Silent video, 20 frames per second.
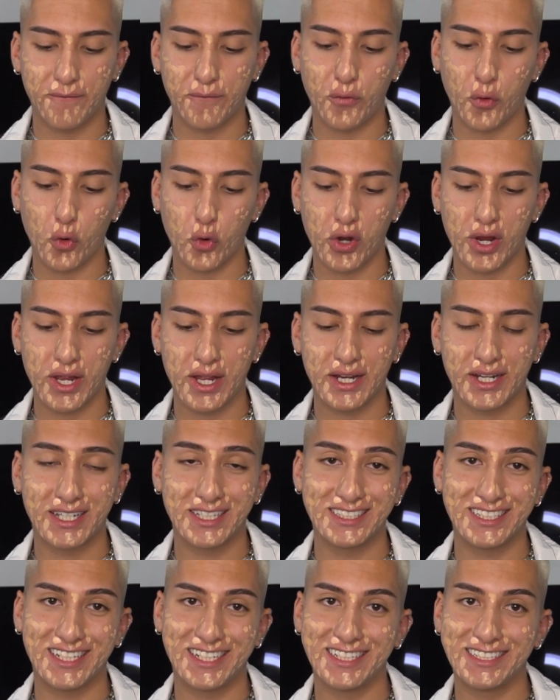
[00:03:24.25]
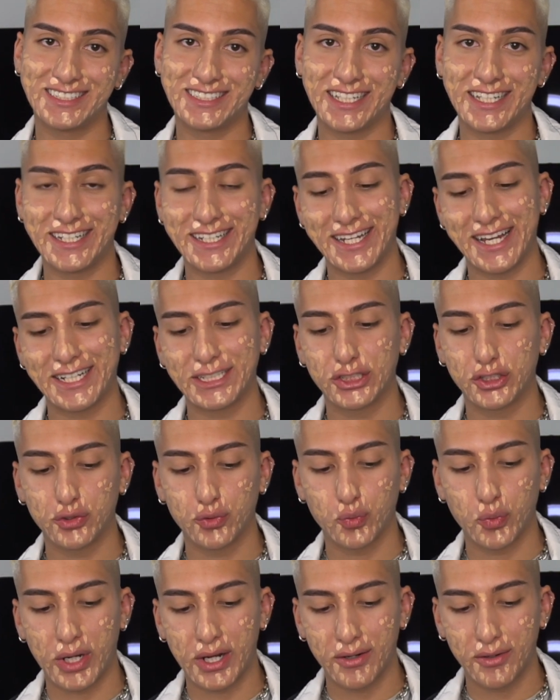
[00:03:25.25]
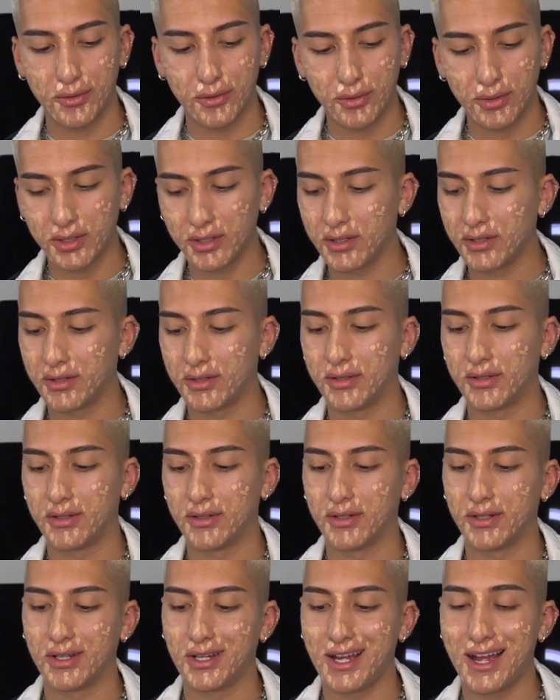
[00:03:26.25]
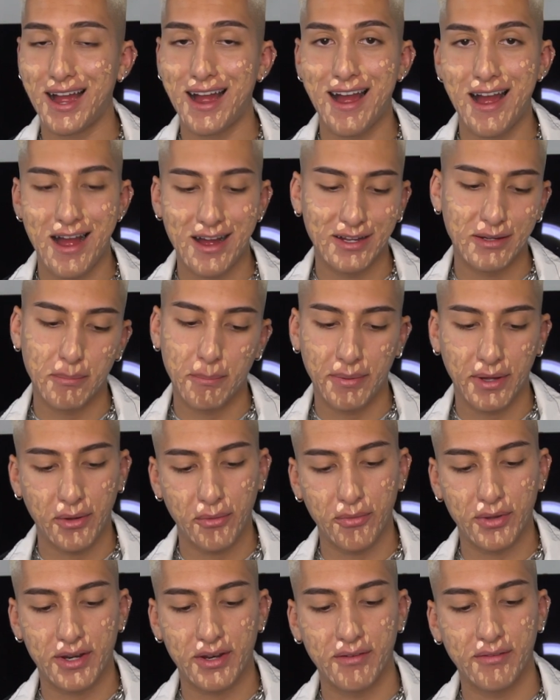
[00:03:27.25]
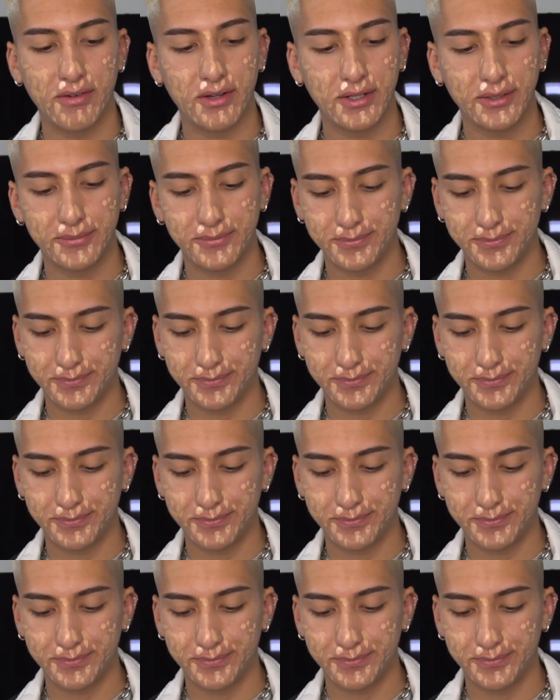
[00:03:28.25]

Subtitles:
forehead because it is natural, but whatever.